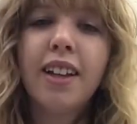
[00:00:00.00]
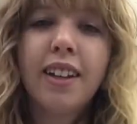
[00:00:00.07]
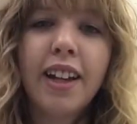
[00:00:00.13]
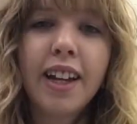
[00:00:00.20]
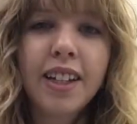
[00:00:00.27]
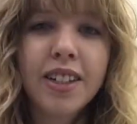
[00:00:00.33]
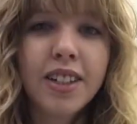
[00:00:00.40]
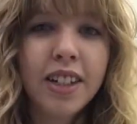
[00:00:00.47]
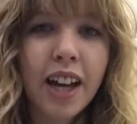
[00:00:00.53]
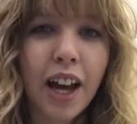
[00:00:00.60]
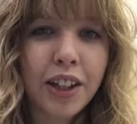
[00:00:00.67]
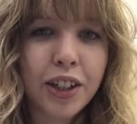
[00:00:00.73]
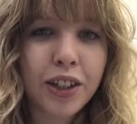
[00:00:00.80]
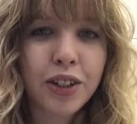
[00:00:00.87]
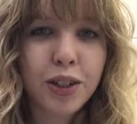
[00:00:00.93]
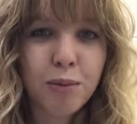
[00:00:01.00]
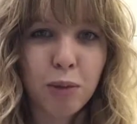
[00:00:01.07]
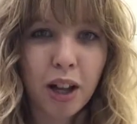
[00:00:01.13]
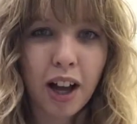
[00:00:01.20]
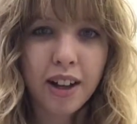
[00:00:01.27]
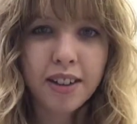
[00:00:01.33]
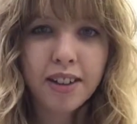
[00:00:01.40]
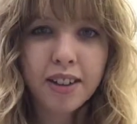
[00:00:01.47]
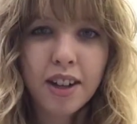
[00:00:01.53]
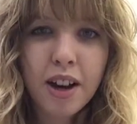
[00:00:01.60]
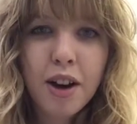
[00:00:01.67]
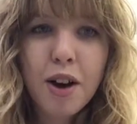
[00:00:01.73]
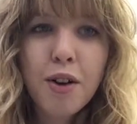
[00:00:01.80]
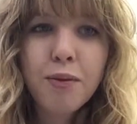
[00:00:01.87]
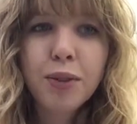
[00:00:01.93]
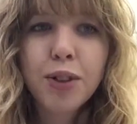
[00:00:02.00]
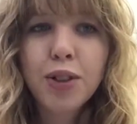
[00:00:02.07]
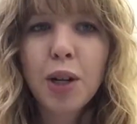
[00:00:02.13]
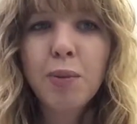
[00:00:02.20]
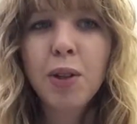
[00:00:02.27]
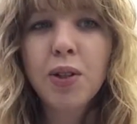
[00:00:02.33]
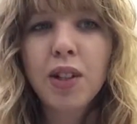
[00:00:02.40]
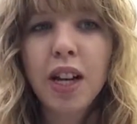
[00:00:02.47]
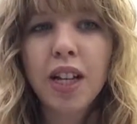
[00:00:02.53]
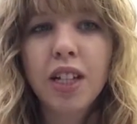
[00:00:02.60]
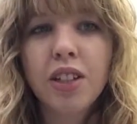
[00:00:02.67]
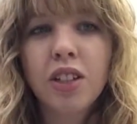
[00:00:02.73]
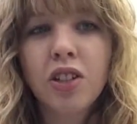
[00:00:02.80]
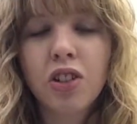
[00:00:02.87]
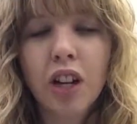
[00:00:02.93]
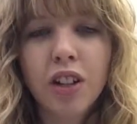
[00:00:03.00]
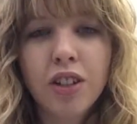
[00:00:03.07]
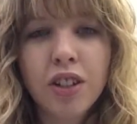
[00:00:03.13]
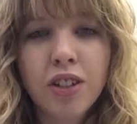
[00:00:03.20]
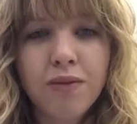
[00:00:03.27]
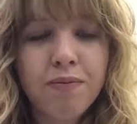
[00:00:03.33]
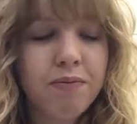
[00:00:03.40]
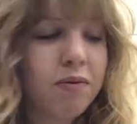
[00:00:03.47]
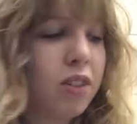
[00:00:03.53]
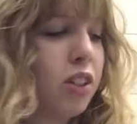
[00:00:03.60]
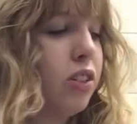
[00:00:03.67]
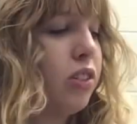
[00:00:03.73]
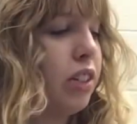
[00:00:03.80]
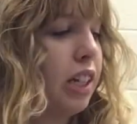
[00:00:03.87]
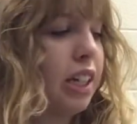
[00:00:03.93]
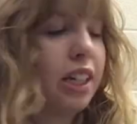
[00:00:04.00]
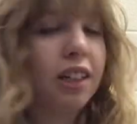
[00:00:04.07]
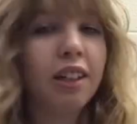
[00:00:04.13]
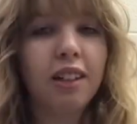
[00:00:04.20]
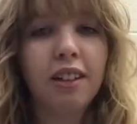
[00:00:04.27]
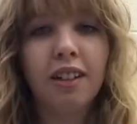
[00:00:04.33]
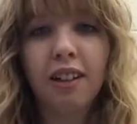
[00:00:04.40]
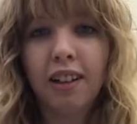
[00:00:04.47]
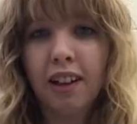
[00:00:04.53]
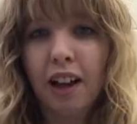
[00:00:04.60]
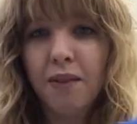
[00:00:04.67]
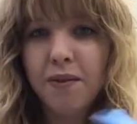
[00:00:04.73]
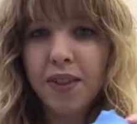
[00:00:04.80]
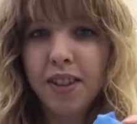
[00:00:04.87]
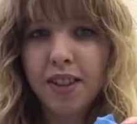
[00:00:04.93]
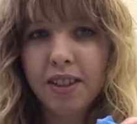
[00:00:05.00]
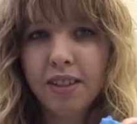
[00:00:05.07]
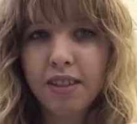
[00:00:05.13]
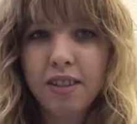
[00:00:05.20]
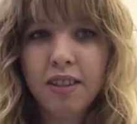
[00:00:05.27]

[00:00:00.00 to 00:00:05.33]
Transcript: Next, gather your supplies. For subcutaneous injection, you'll need gloves,